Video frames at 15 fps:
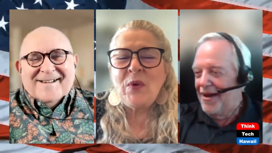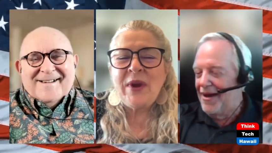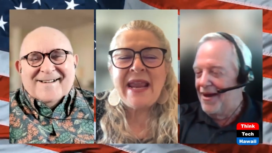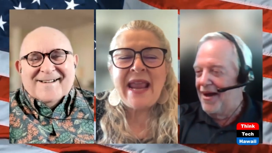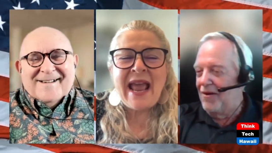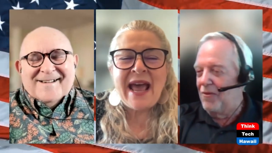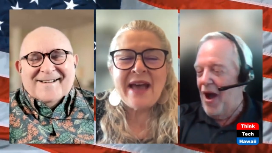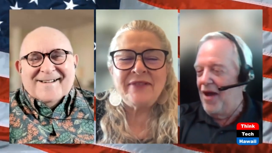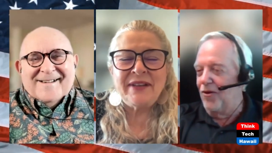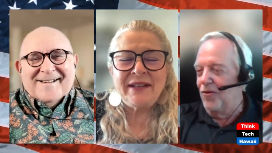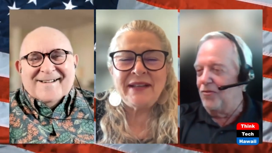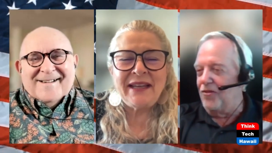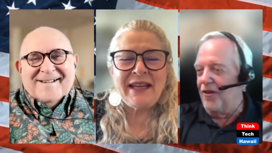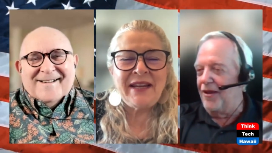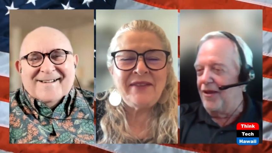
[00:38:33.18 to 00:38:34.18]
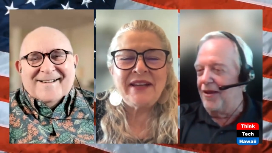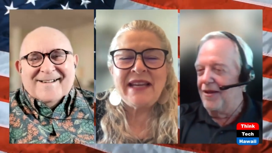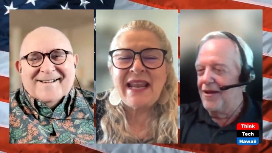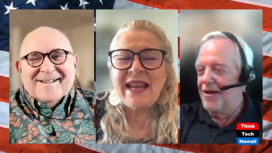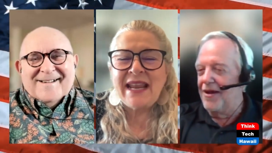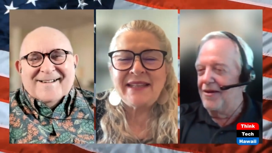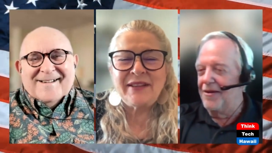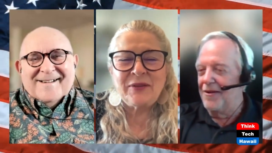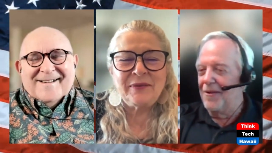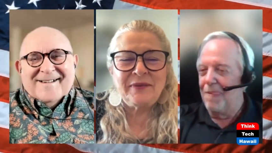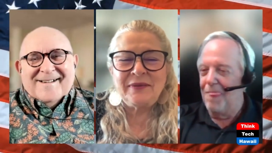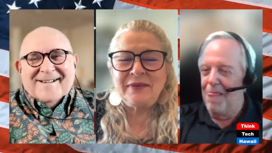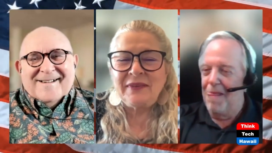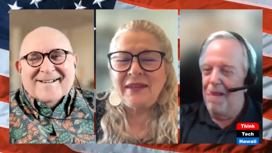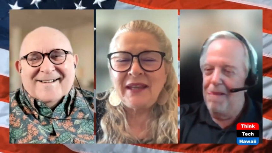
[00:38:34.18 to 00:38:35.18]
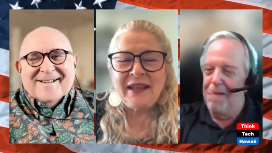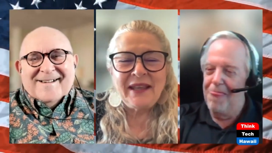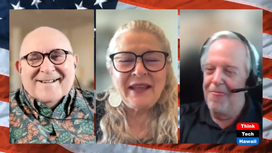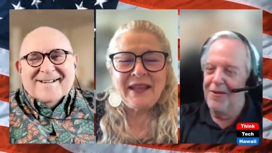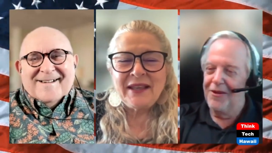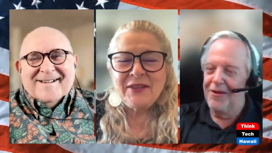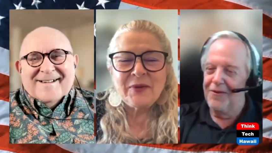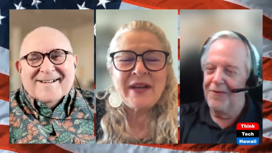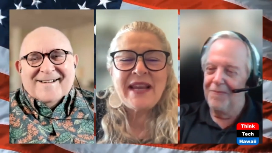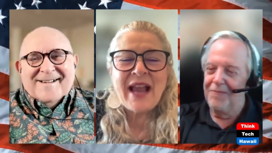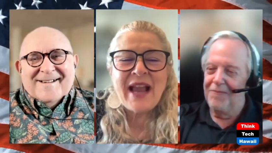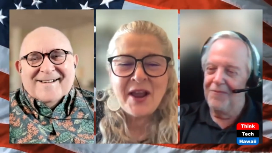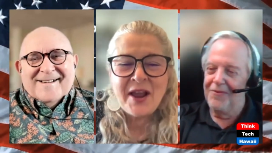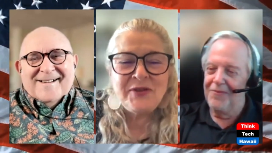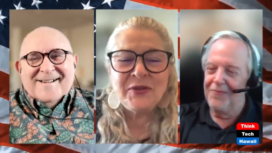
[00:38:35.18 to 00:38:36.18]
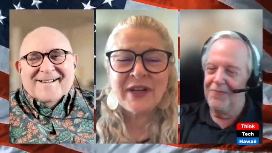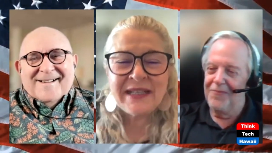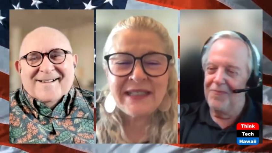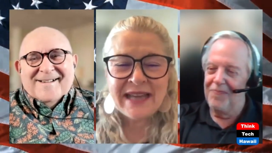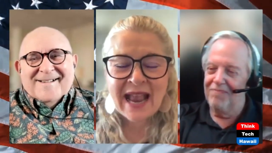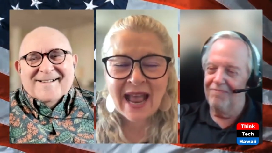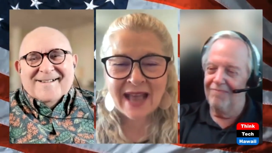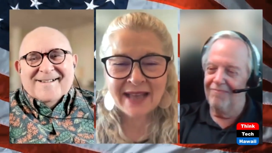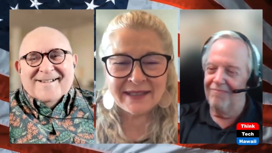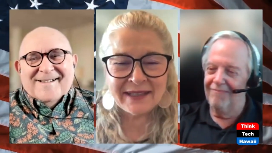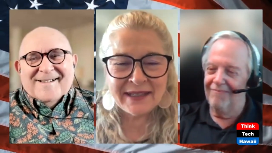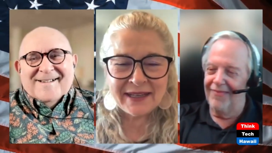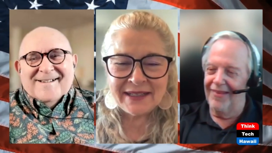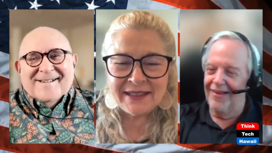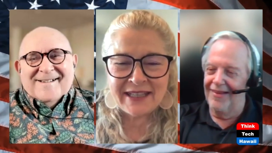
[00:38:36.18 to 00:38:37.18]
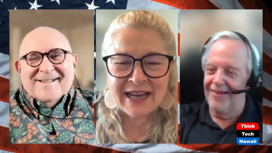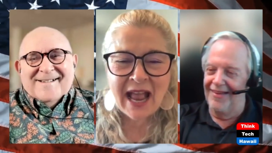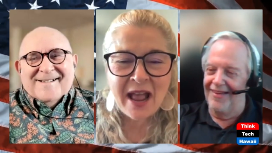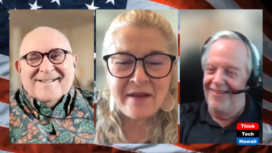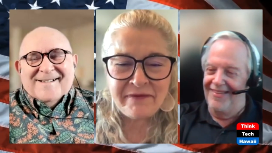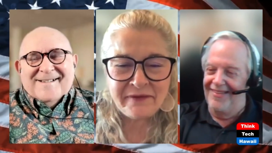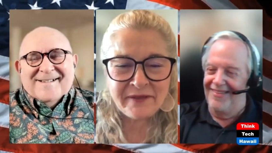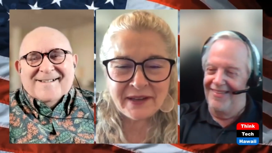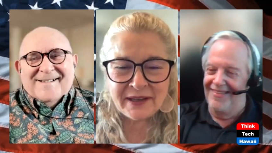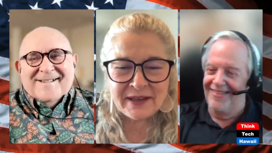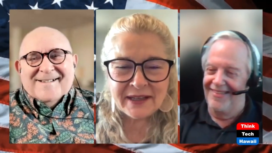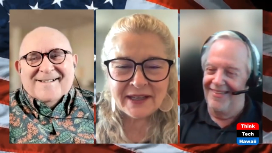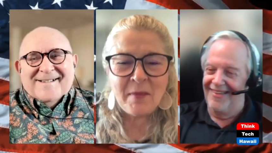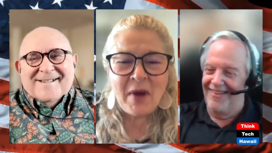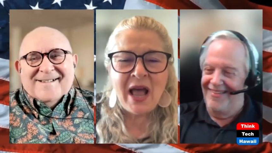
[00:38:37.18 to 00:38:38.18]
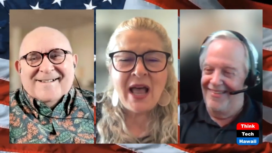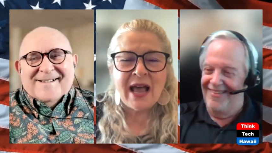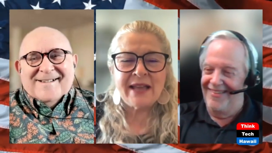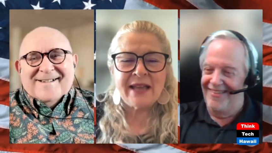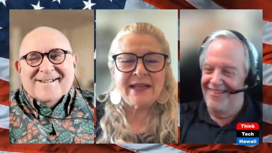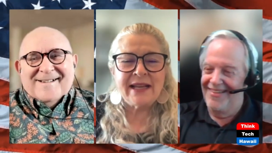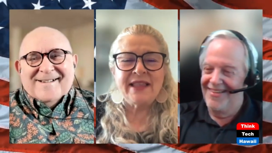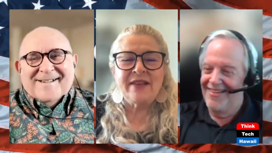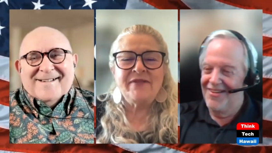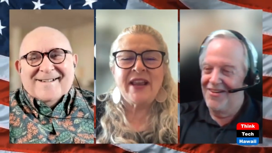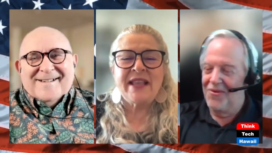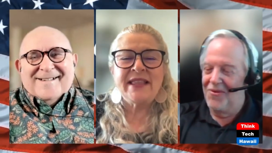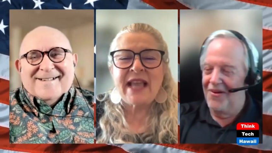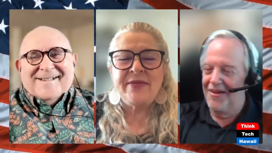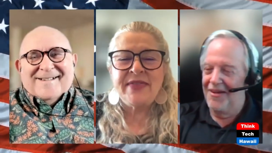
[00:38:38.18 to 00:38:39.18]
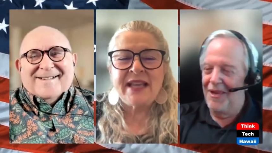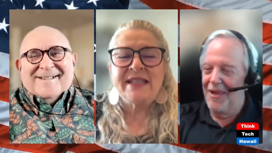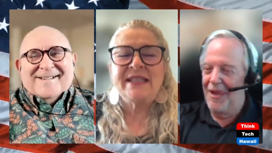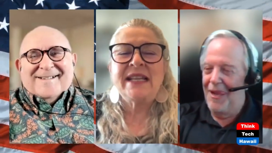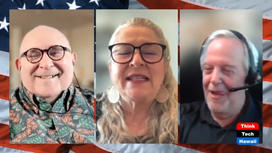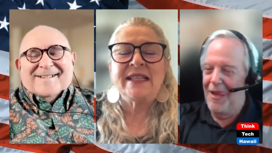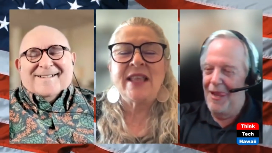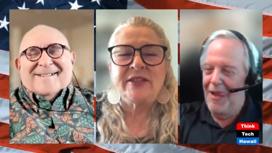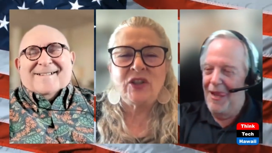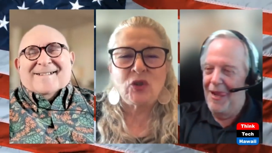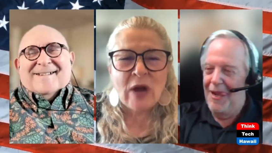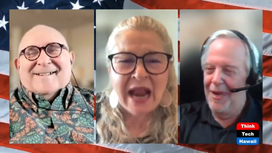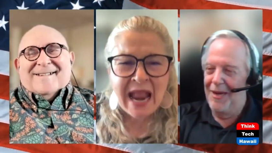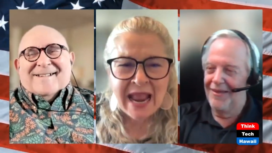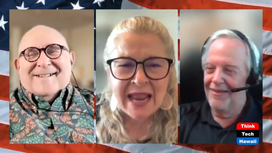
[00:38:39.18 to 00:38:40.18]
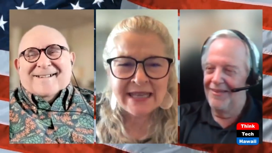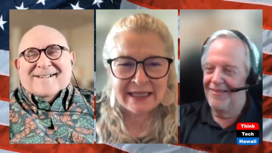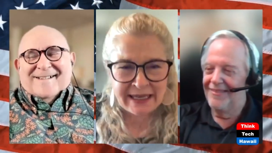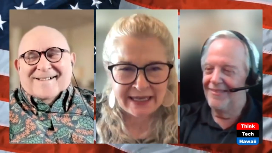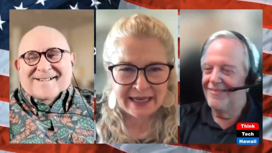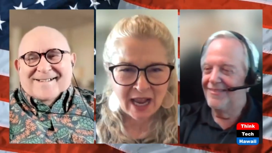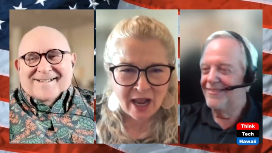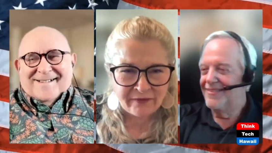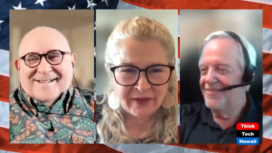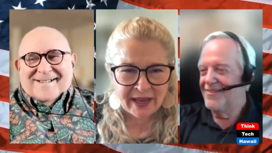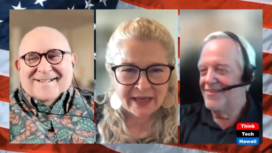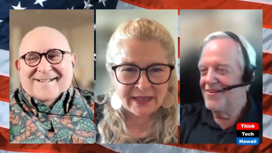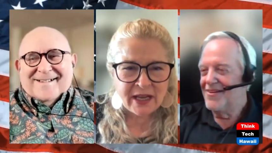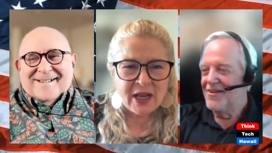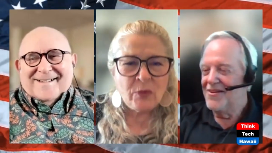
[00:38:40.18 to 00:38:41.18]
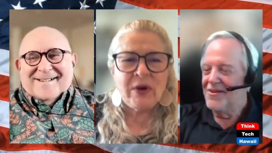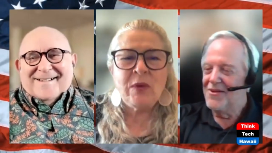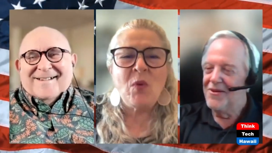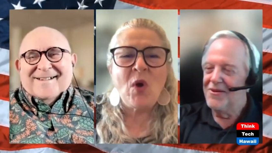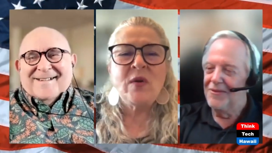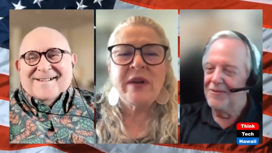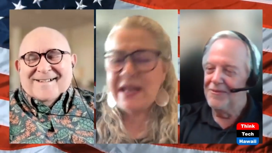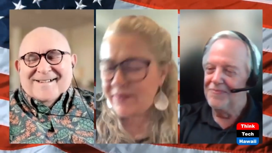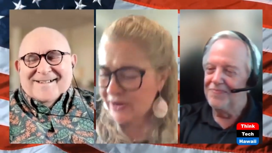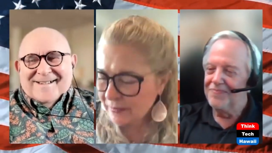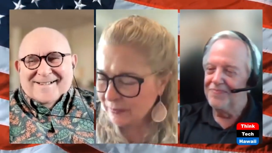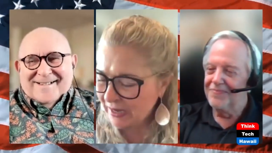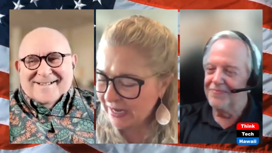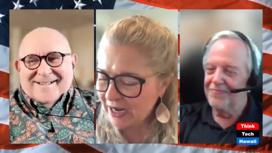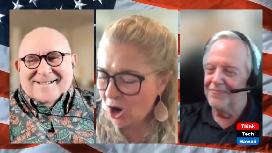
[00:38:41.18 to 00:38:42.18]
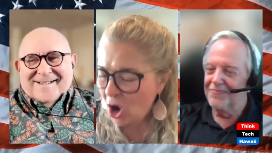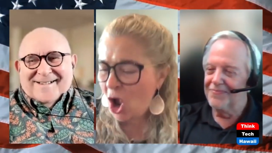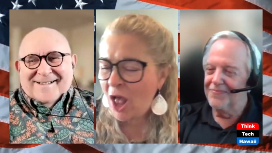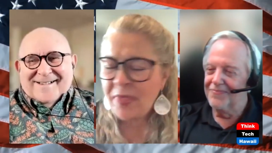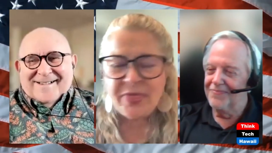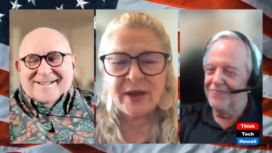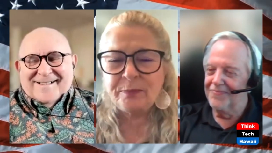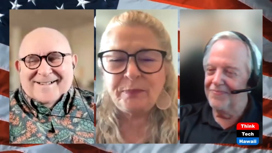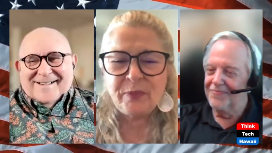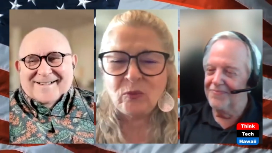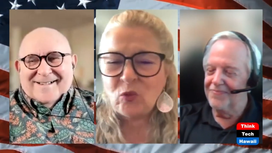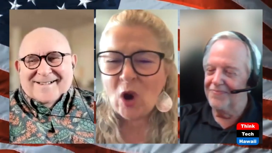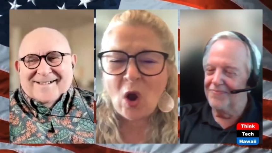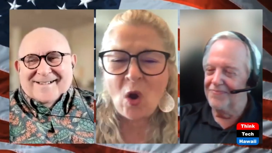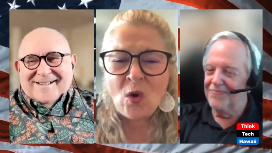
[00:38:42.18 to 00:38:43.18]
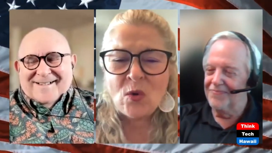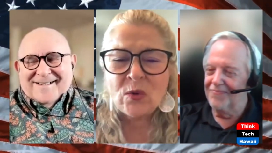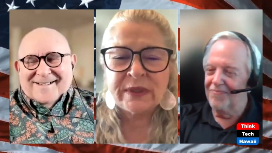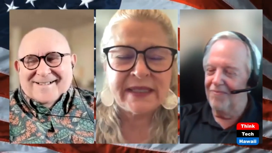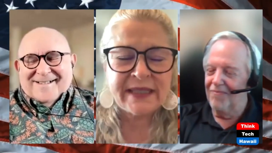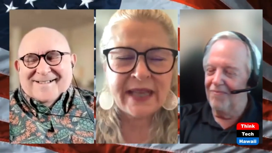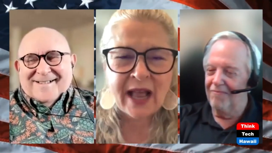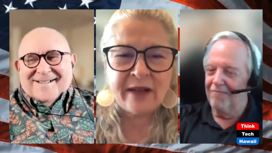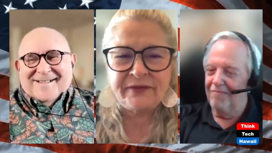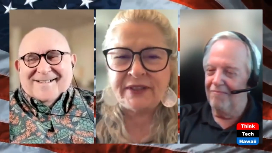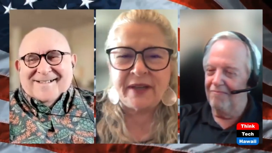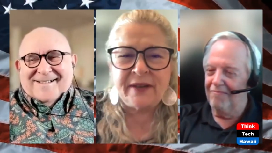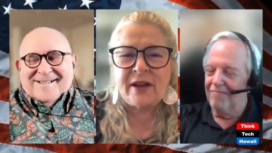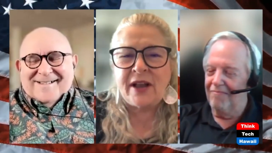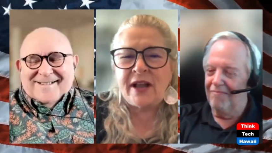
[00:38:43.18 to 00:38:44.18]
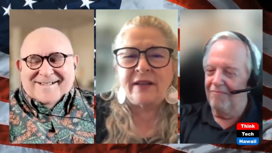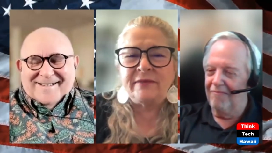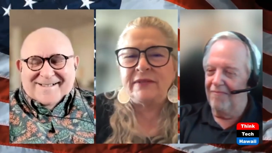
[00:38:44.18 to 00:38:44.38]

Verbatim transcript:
Speaker 1: I don't think even hit 300 yet, Jeff. Come on, this is the tragedy of it. We won't even be on the rolls of the